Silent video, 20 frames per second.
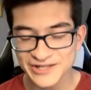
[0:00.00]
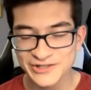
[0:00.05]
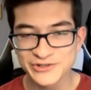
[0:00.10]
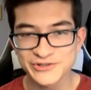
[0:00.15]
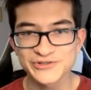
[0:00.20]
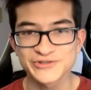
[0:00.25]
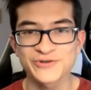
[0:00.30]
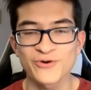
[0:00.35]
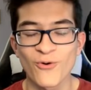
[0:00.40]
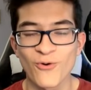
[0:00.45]
He
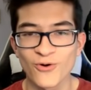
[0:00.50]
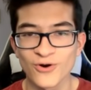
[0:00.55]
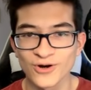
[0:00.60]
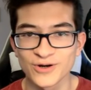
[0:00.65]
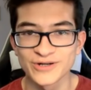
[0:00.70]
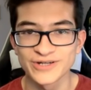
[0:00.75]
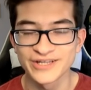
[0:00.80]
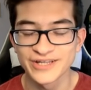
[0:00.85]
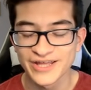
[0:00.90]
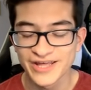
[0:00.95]
just
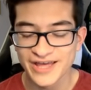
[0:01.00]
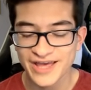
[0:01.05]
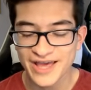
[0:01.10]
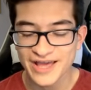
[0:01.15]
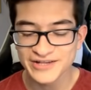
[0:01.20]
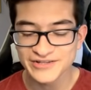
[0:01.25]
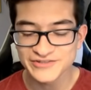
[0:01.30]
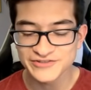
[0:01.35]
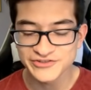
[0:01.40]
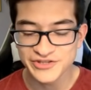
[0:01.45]
scored
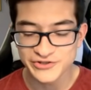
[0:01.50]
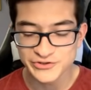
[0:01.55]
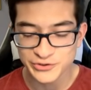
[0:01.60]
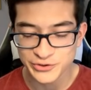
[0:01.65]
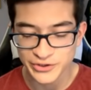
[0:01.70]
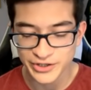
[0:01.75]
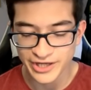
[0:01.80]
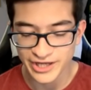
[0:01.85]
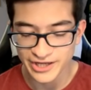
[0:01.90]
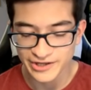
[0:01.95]
a
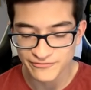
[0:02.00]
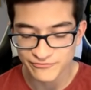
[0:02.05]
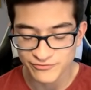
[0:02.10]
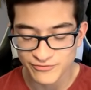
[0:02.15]
scissor kick